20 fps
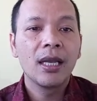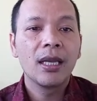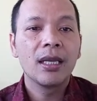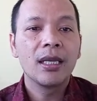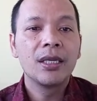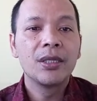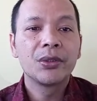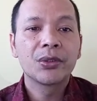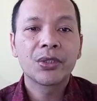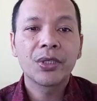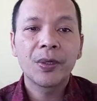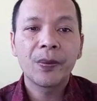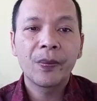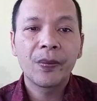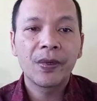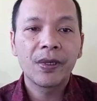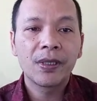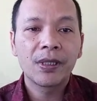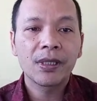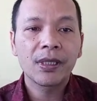
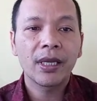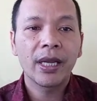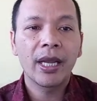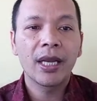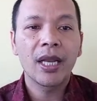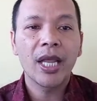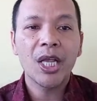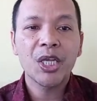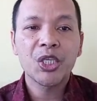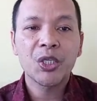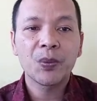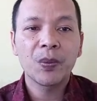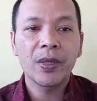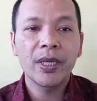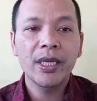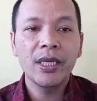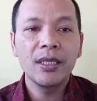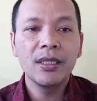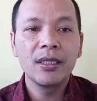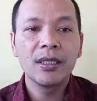interpret, and
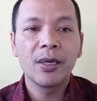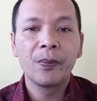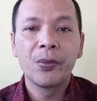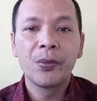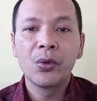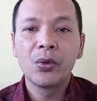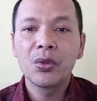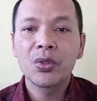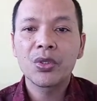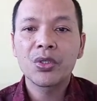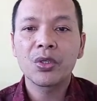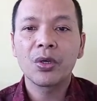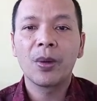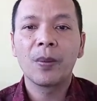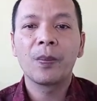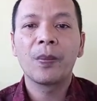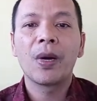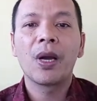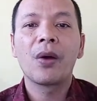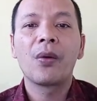explain the abuse of
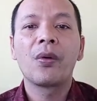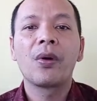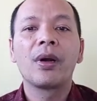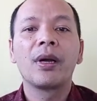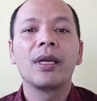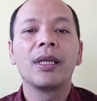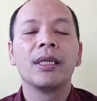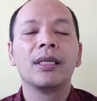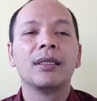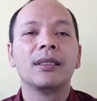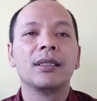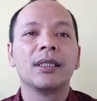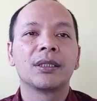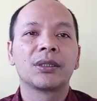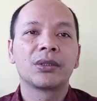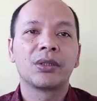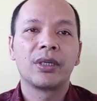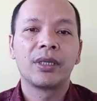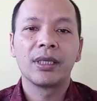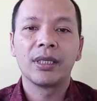power in
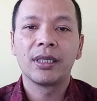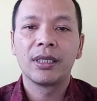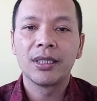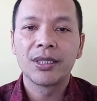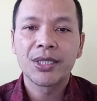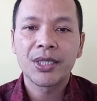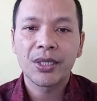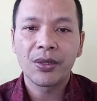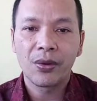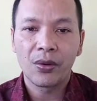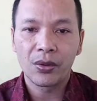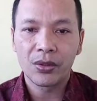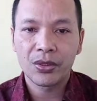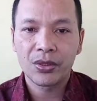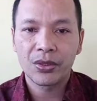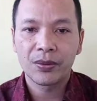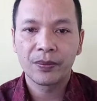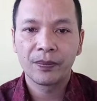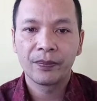literary discourse.